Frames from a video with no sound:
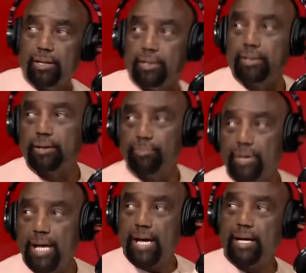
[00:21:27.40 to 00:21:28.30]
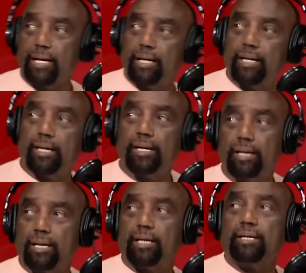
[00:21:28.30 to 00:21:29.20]
You know, I'm black.
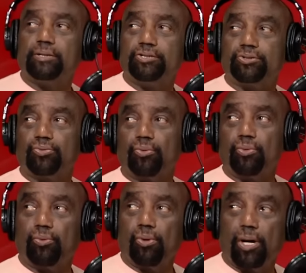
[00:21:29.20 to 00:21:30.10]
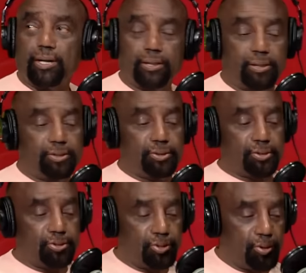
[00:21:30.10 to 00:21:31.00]
Just walking into the
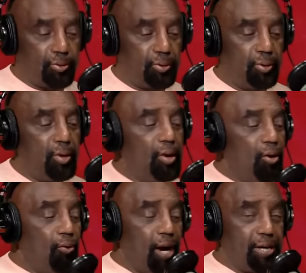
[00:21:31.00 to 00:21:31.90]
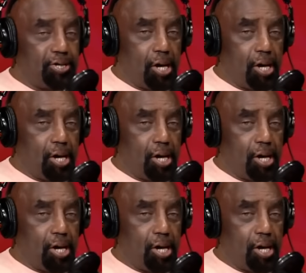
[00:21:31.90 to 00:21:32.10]
show. What the?